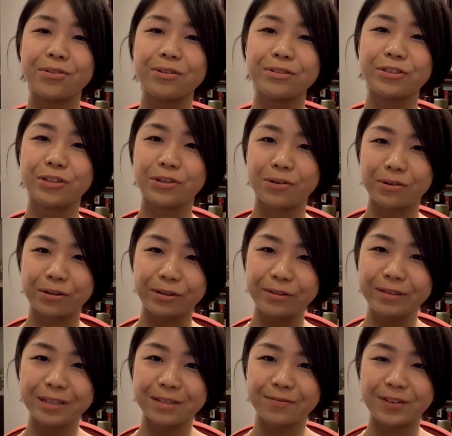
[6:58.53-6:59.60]
to conclude
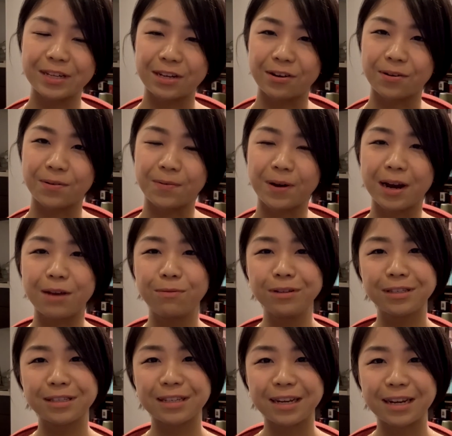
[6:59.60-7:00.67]
this video, I would
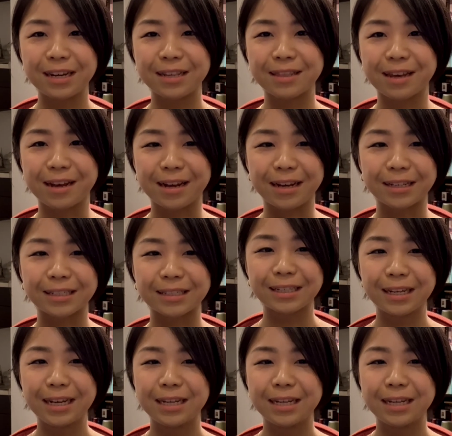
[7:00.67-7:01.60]
say that